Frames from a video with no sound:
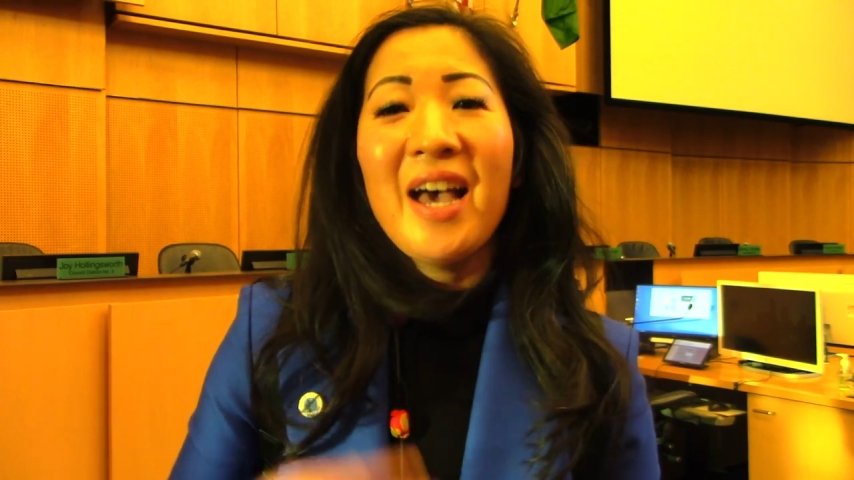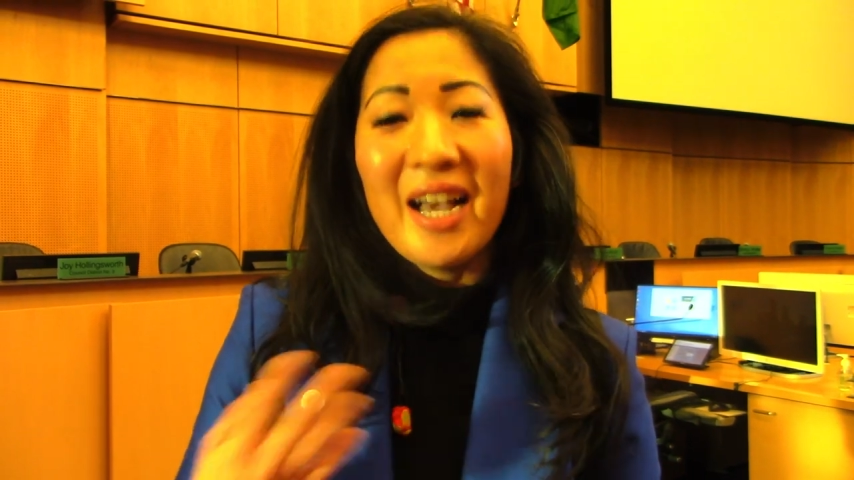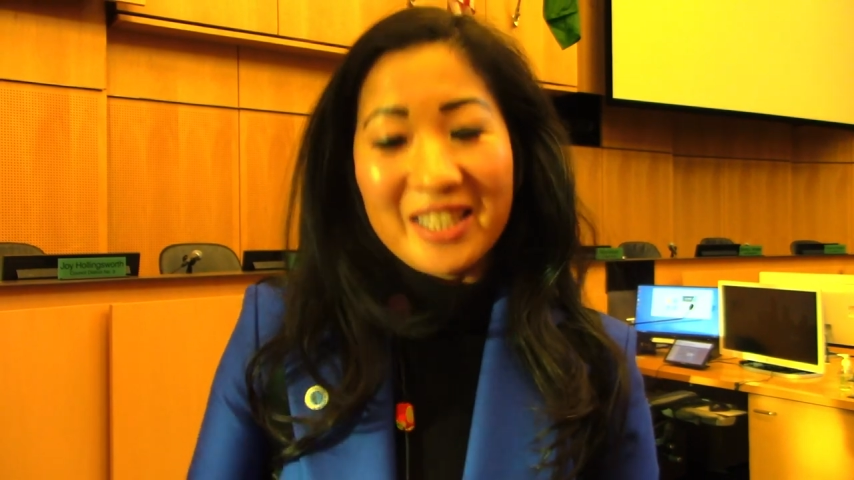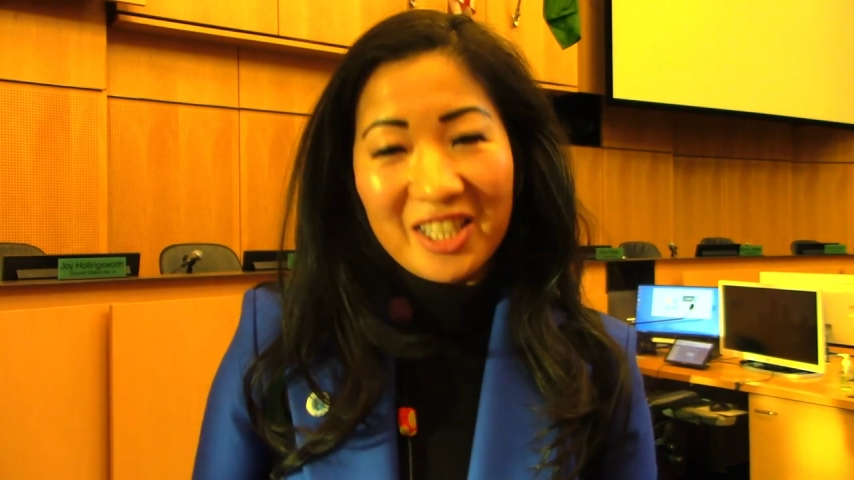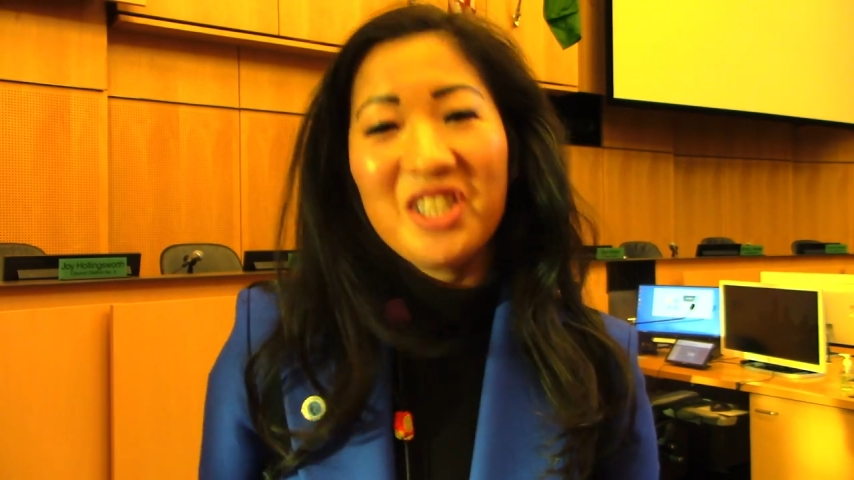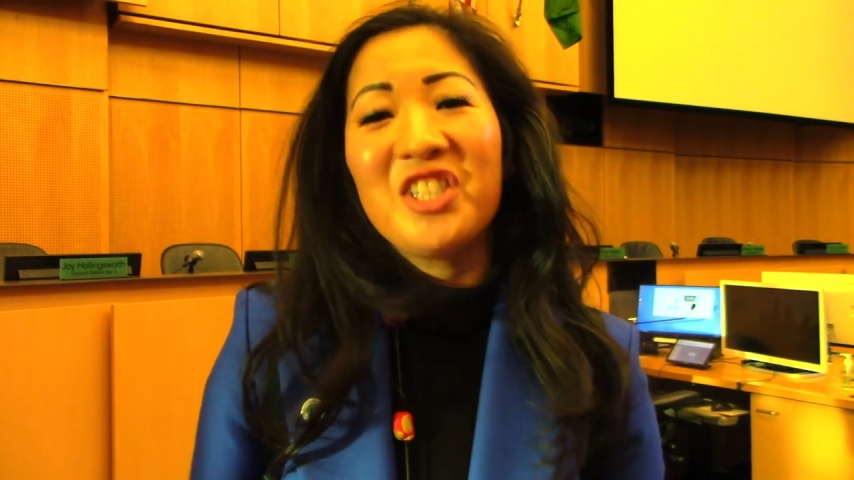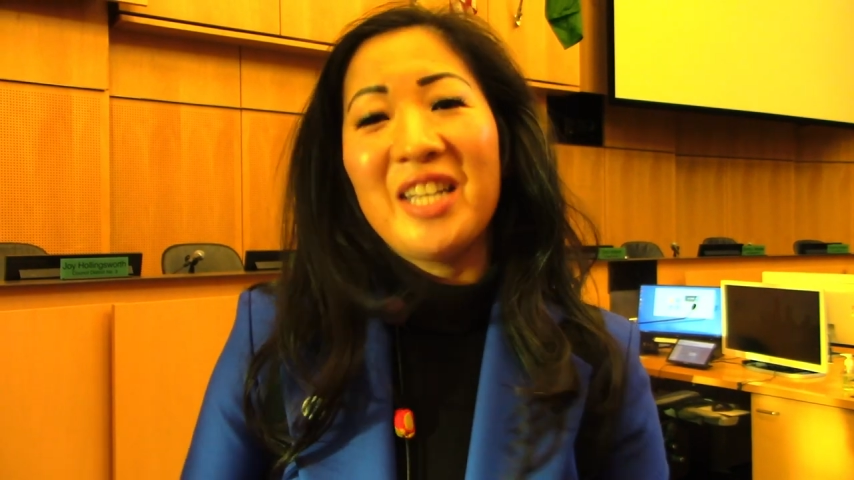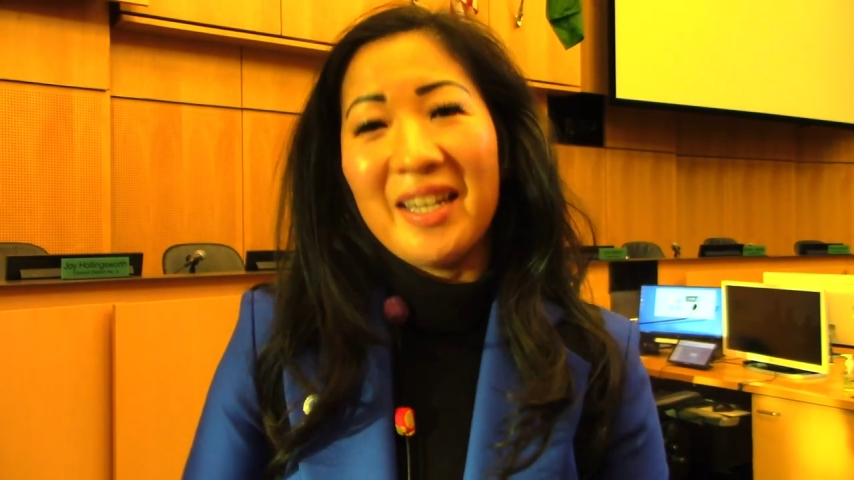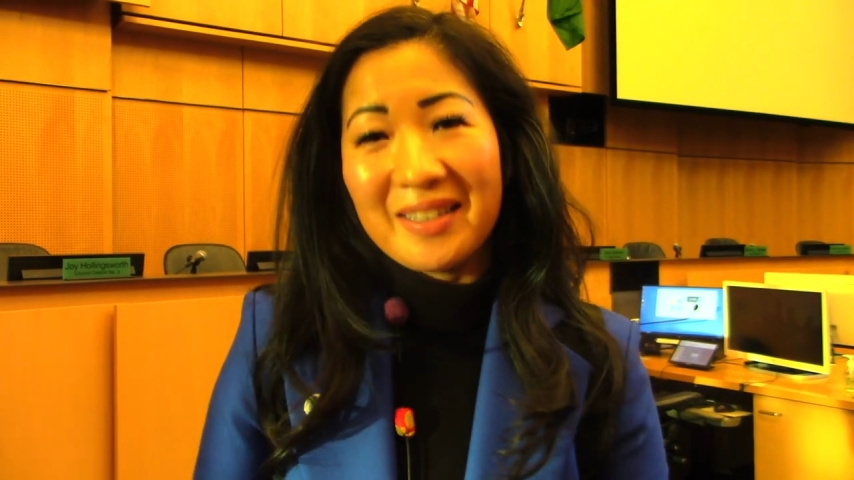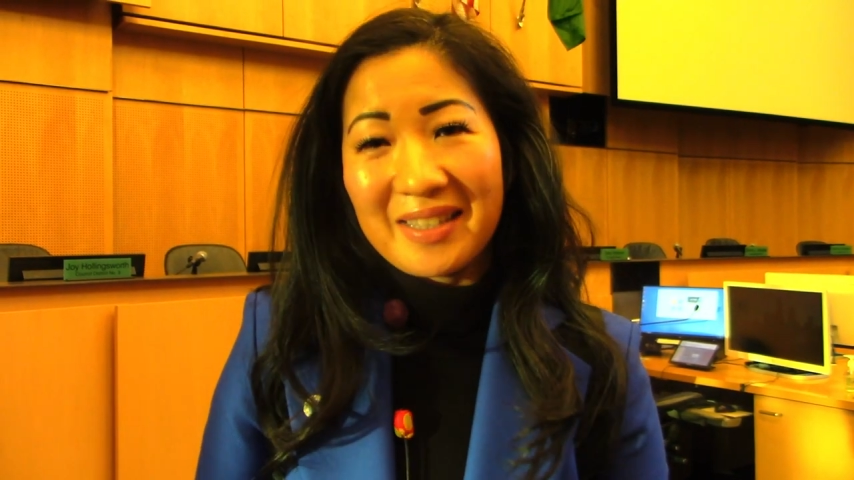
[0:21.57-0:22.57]
cool. Teach
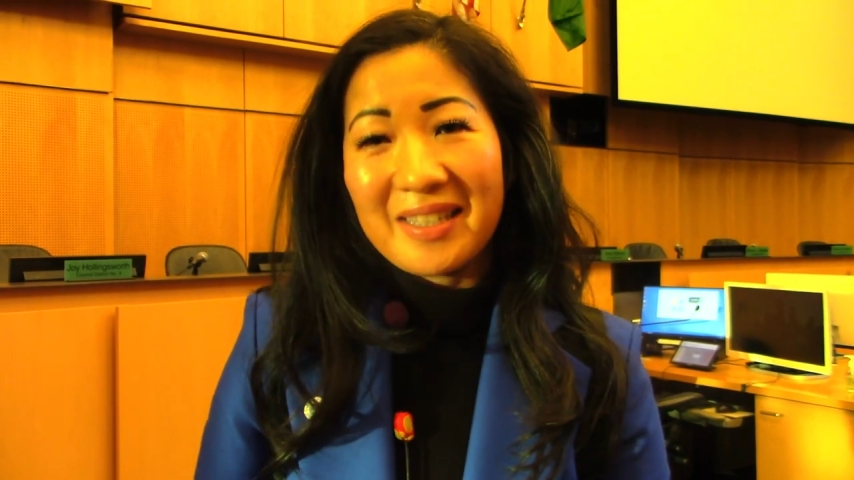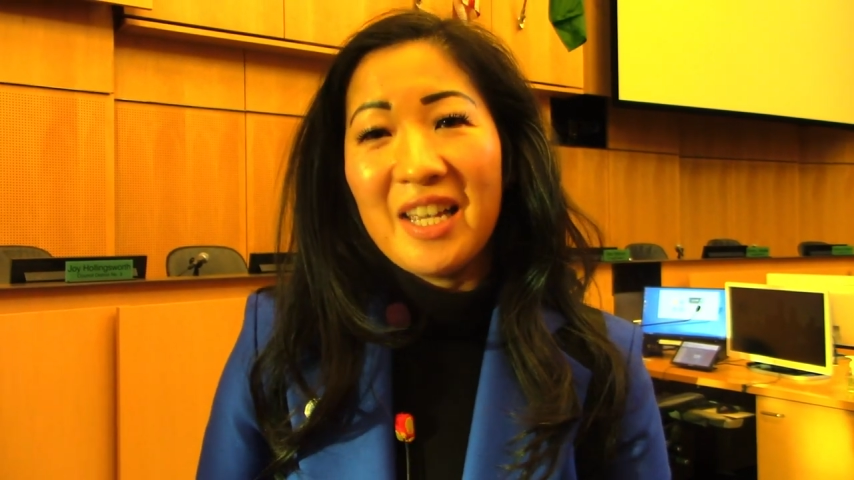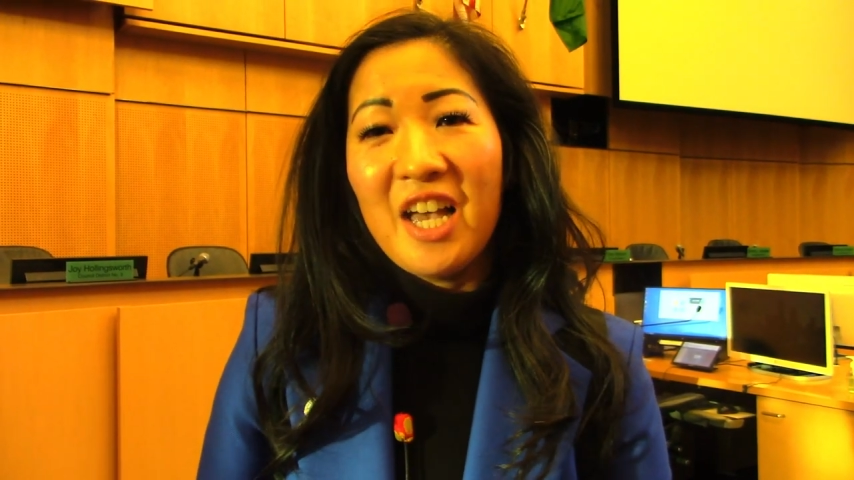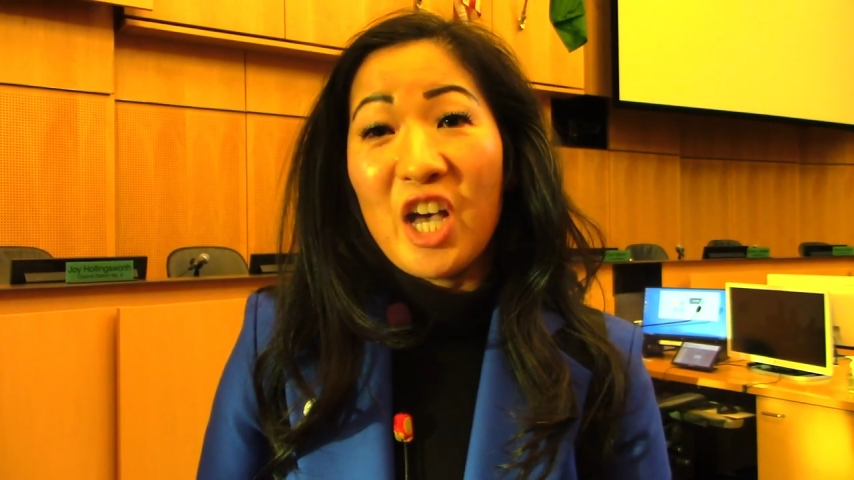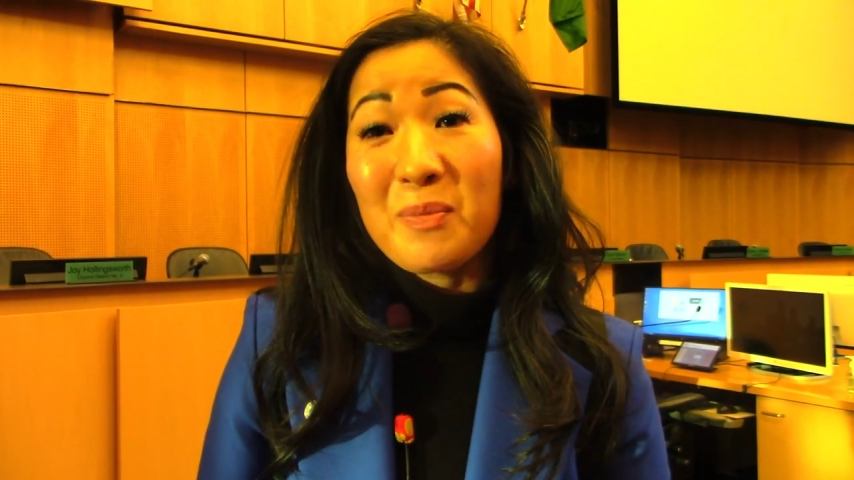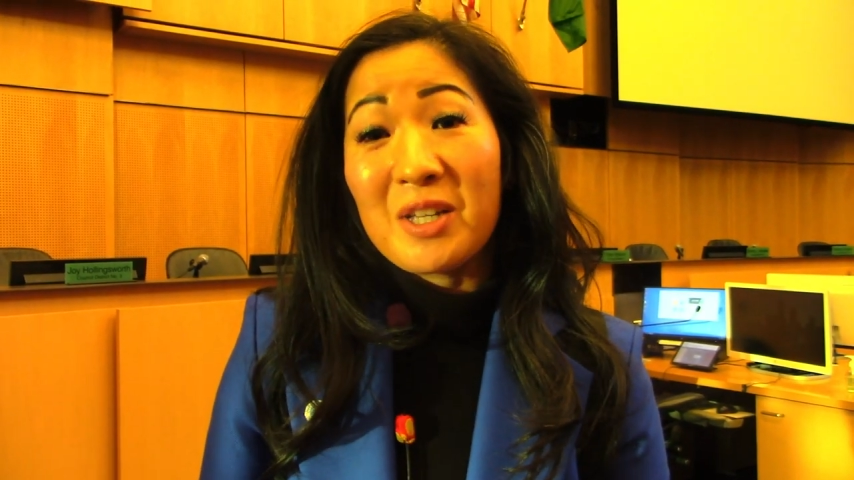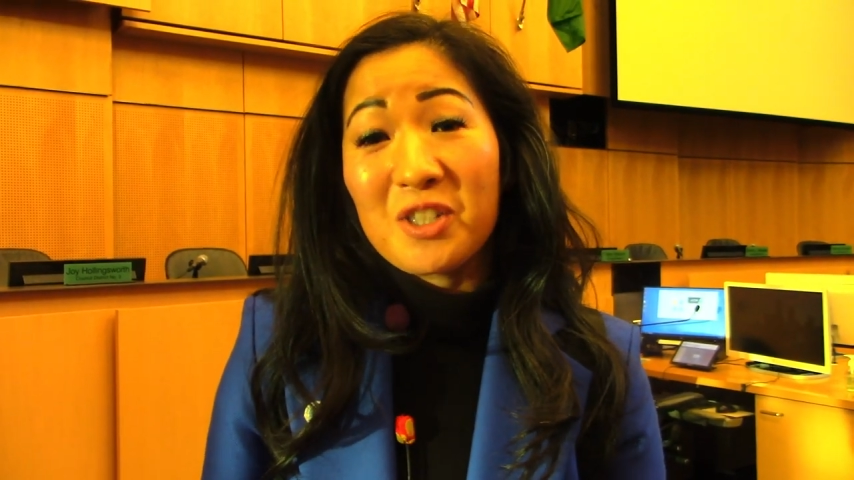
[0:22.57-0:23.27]
dance. I'm